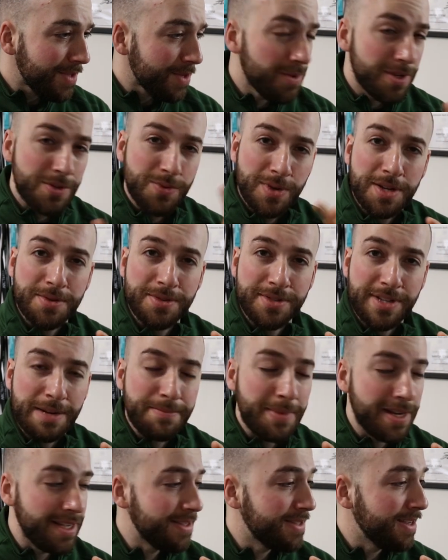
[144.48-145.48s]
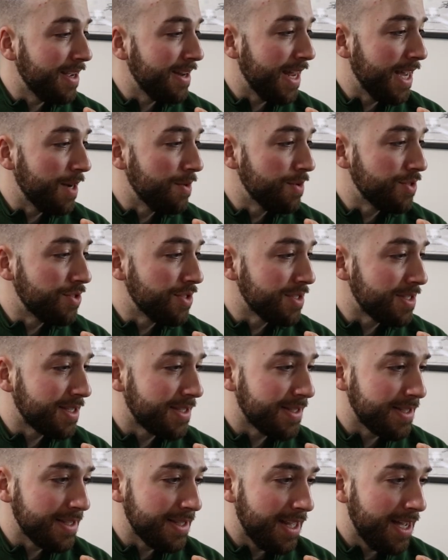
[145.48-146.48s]
was when I was done my set, I would just
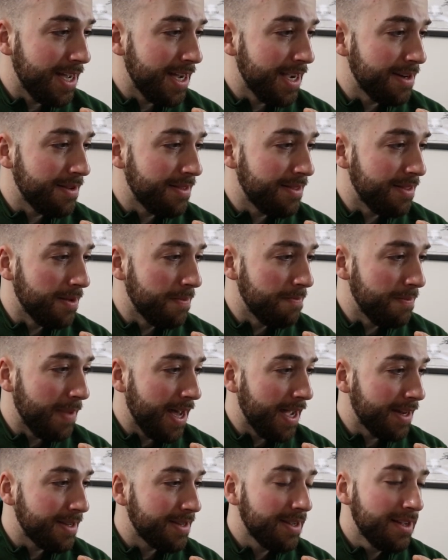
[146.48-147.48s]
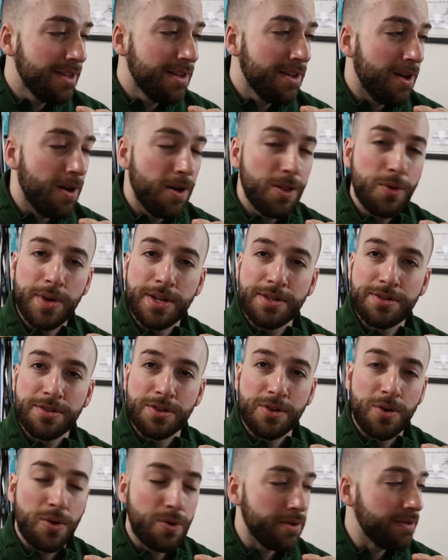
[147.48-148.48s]
slide the mat all the way into
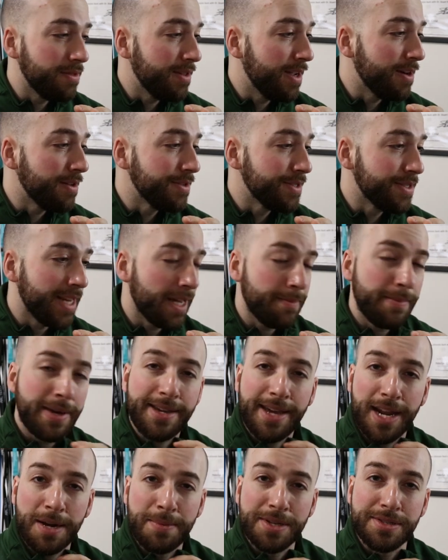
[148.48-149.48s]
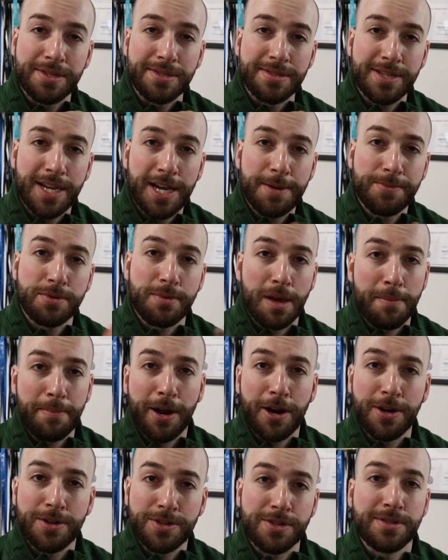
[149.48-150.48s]
the corner there and stack my kettlebells on top so my
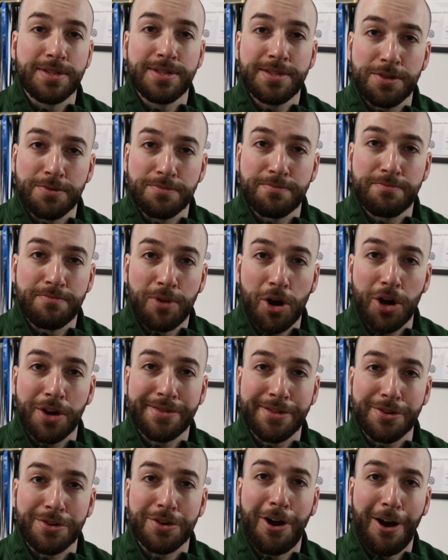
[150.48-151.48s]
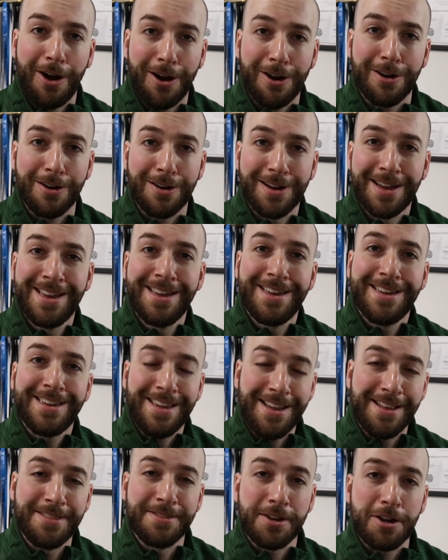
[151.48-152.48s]
parents can still park their car
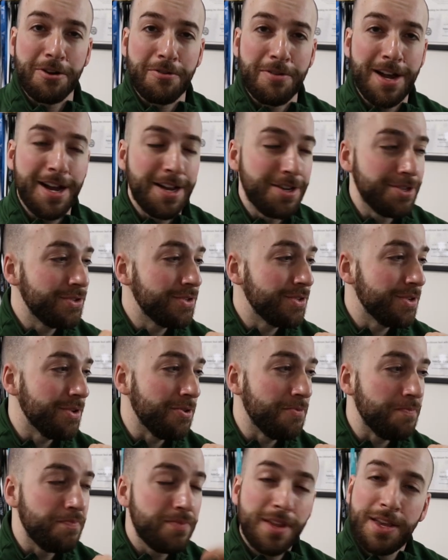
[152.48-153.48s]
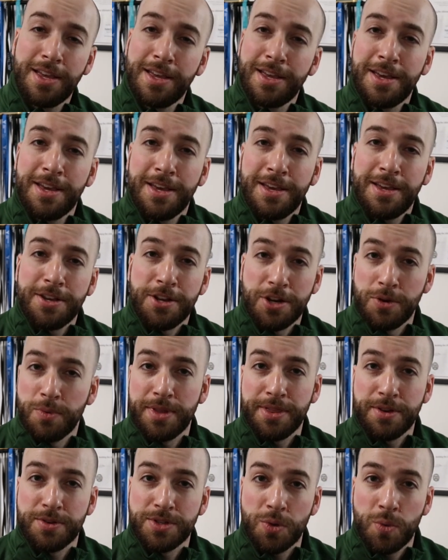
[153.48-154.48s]
in the garage. So, you know,
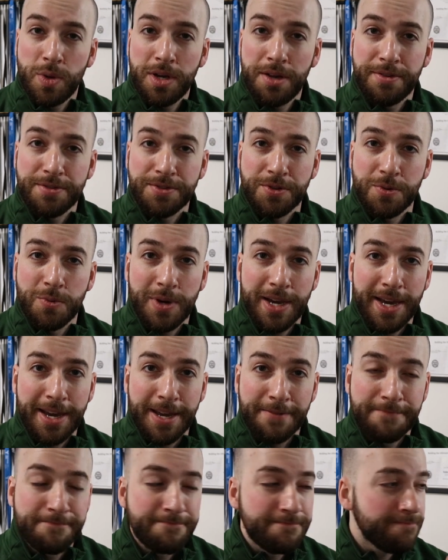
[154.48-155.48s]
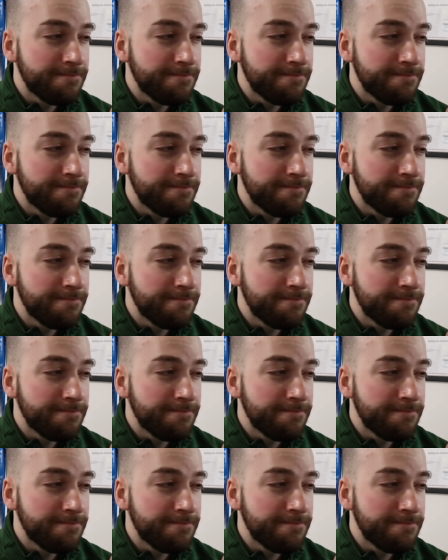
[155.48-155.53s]
when there's a will, there's a way.